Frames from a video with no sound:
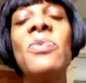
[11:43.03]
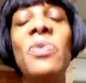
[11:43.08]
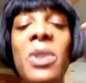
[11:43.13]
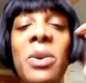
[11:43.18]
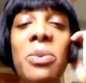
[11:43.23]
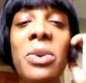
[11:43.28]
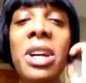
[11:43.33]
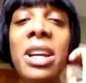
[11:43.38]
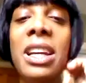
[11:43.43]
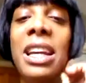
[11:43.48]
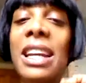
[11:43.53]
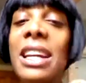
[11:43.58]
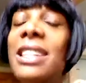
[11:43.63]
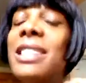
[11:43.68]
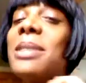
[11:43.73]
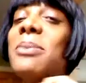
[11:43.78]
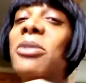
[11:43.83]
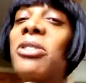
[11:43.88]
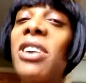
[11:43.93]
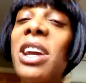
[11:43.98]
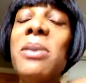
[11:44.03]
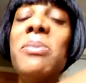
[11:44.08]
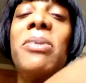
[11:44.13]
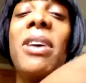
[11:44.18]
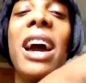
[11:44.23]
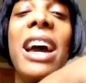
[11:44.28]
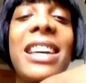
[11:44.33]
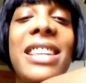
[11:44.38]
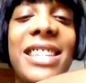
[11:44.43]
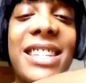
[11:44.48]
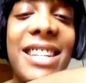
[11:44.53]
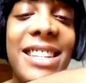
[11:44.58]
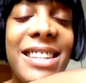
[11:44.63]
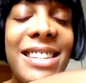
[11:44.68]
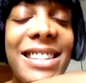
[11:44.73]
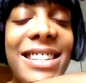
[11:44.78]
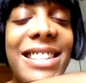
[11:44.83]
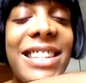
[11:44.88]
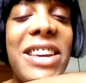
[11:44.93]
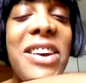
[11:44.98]
We're getting some great
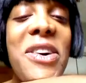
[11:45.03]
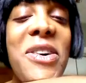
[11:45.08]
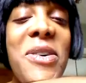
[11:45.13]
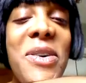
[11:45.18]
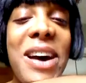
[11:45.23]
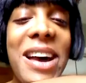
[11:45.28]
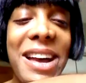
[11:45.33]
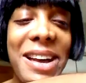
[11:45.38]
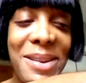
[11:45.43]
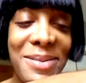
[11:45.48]
prizes, so